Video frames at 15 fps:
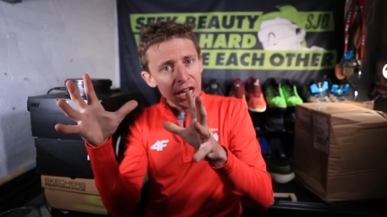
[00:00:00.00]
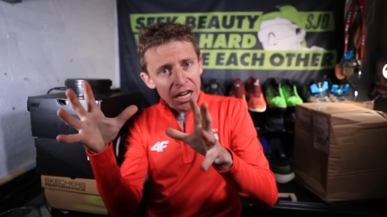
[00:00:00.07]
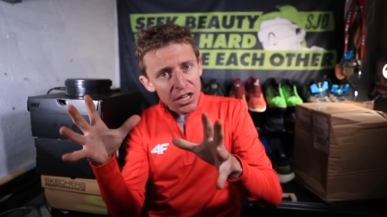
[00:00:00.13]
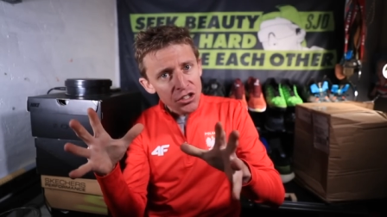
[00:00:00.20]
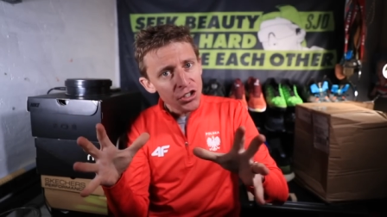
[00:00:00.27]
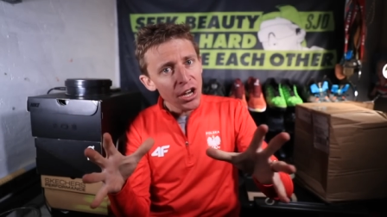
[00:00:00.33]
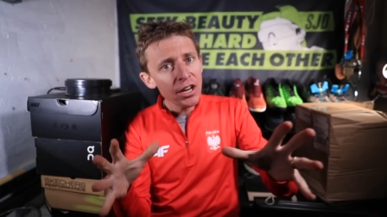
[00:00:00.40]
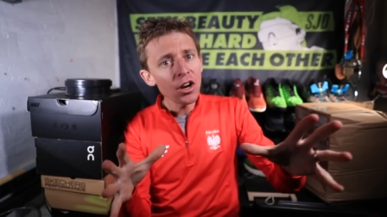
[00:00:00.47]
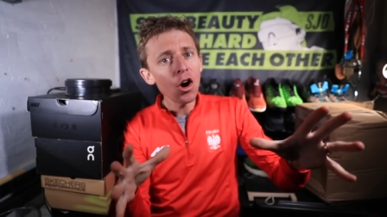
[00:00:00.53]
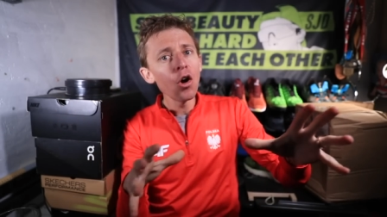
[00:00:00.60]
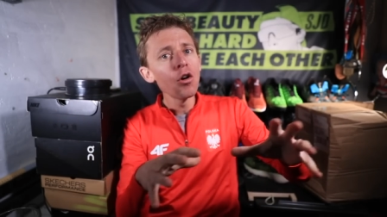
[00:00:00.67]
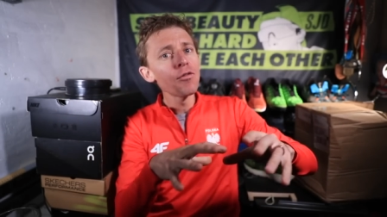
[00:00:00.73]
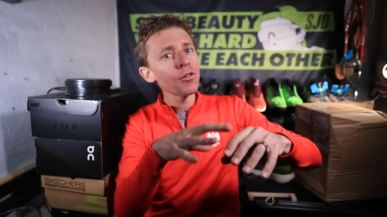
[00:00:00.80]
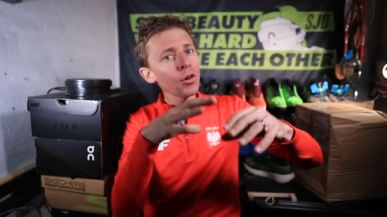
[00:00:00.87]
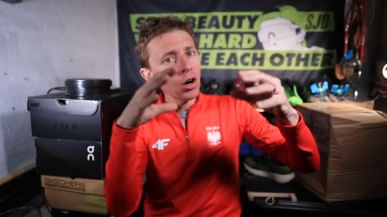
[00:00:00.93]
is an
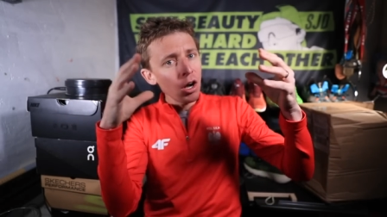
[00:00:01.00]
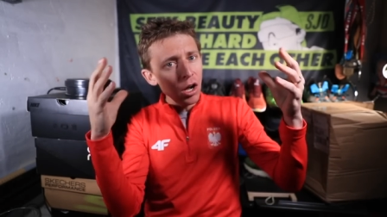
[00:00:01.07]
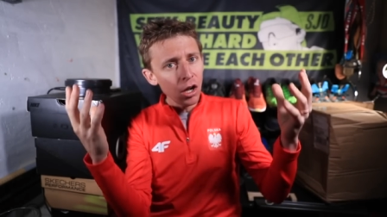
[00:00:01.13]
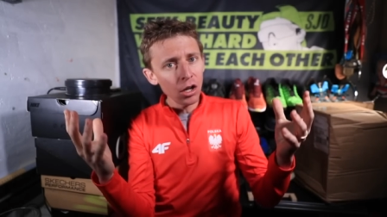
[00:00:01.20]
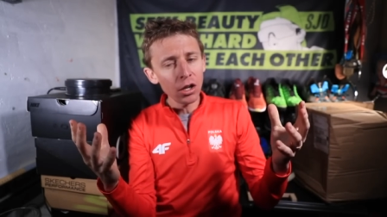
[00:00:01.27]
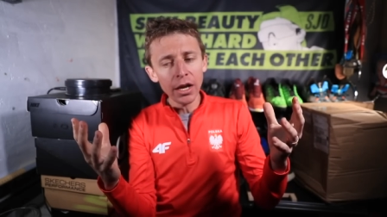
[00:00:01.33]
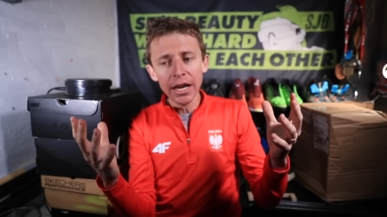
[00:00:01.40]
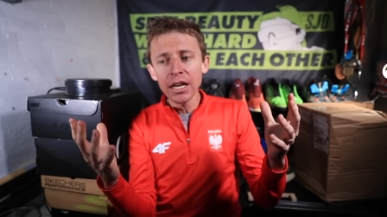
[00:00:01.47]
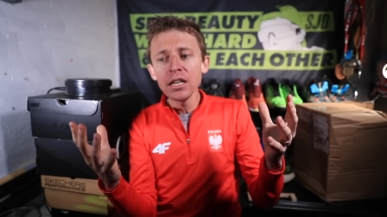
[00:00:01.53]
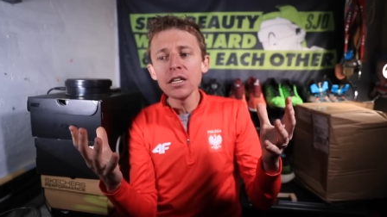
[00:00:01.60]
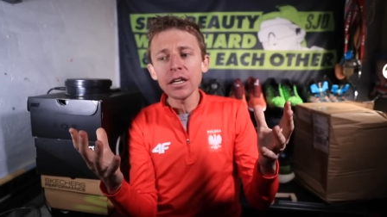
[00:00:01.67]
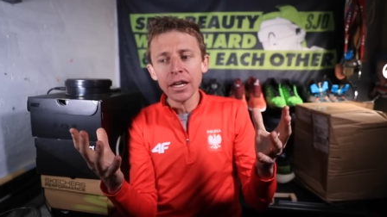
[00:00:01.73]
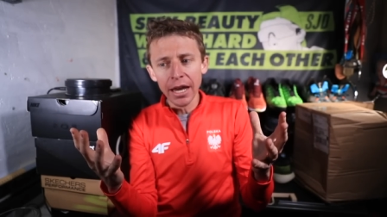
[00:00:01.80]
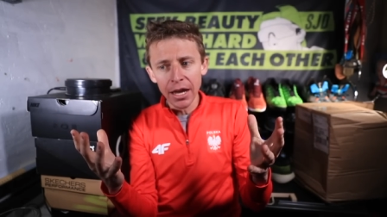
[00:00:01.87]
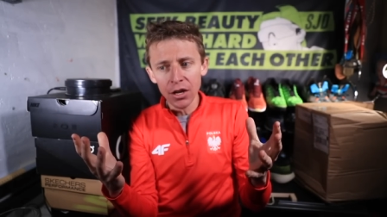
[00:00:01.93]
overall
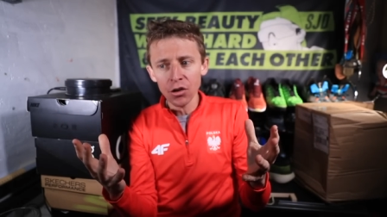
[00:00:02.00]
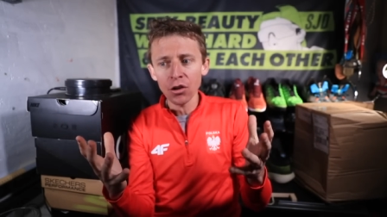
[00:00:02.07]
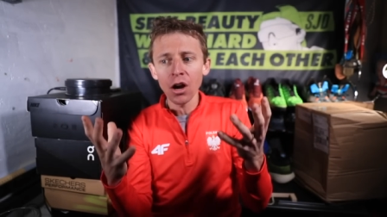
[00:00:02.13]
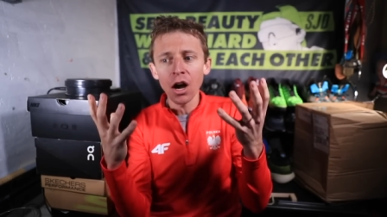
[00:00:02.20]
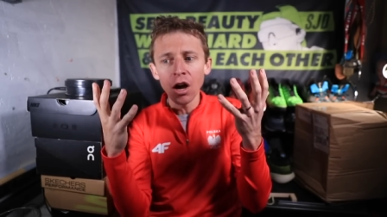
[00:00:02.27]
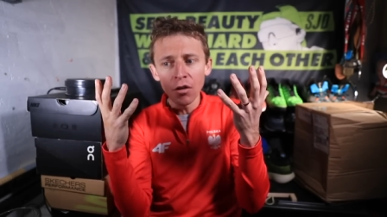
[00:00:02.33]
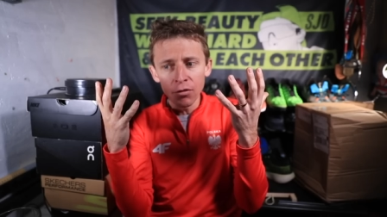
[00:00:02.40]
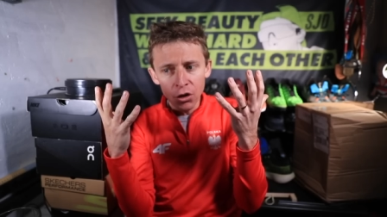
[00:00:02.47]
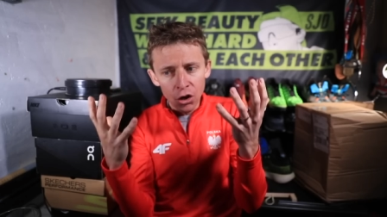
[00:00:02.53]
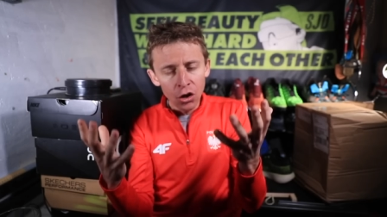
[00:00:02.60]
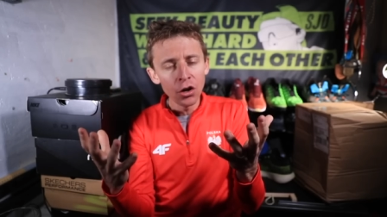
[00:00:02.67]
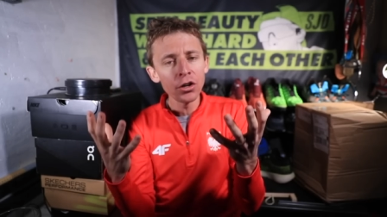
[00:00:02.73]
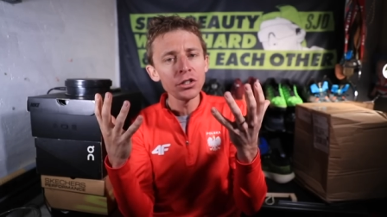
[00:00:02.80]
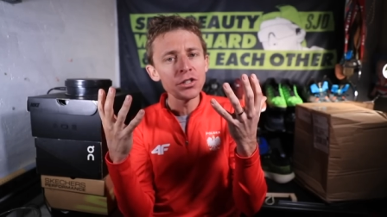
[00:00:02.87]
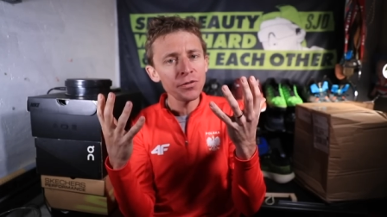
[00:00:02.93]
indicator of
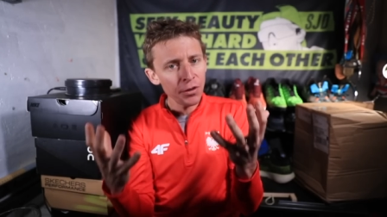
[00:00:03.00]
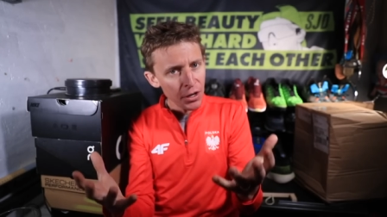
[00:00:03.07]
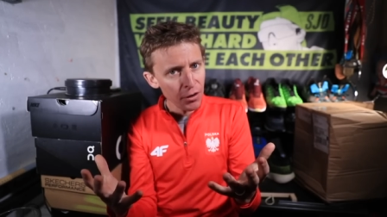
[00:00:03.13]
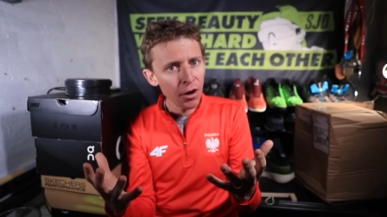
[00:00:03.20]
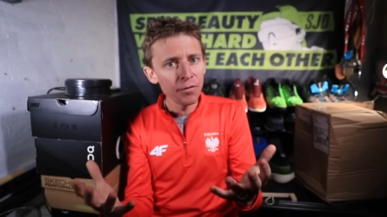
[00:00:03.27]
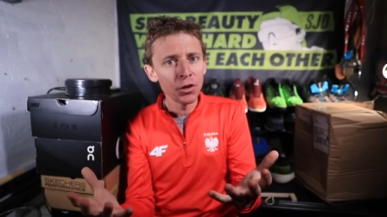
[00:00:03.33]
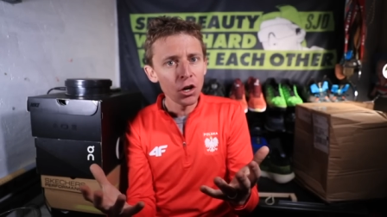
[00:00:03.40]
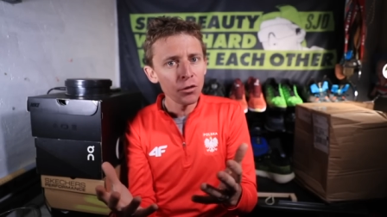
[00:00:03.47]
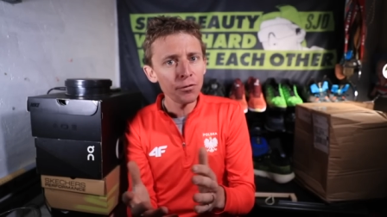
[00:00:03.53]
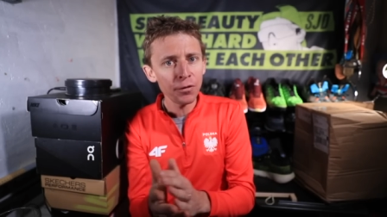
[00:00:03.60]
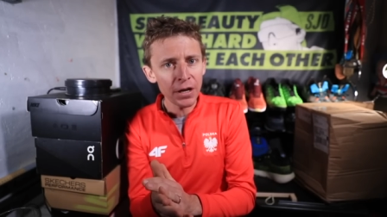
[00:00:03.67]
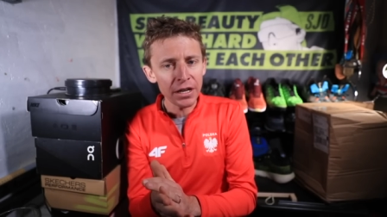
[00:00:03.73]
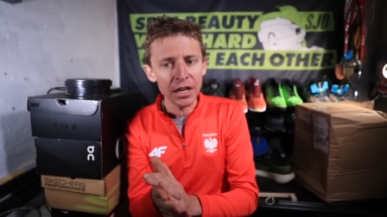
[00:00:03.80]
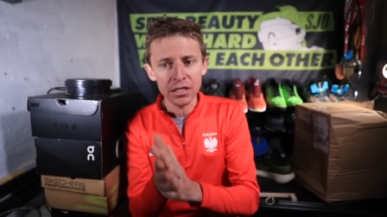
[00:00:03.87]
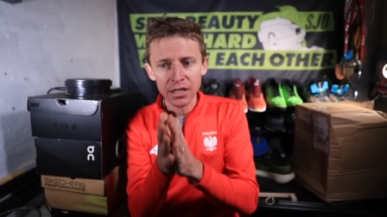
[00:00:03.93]
good, of good
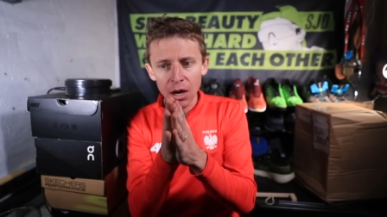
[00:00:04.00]
fitness.